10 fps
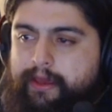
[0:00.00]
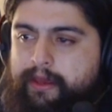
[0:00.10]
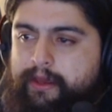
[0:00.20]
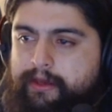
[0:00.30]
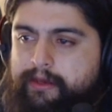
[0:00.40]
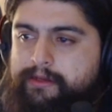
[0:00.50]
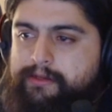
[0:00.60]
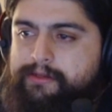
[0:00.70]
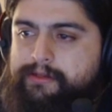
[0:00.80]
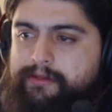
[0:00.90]

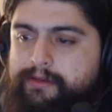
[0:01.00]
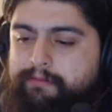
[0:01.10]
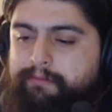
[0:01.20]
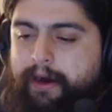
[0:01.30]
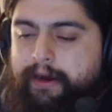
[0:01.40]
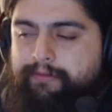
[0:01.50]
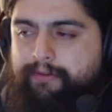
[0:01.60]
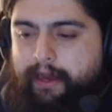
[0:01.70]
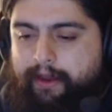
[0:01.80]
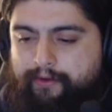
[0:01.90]
is
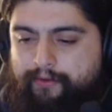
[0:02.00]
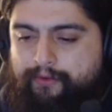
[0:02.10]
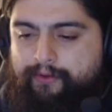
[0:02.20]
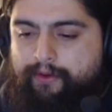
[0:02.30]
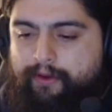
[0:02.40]
Bonfires.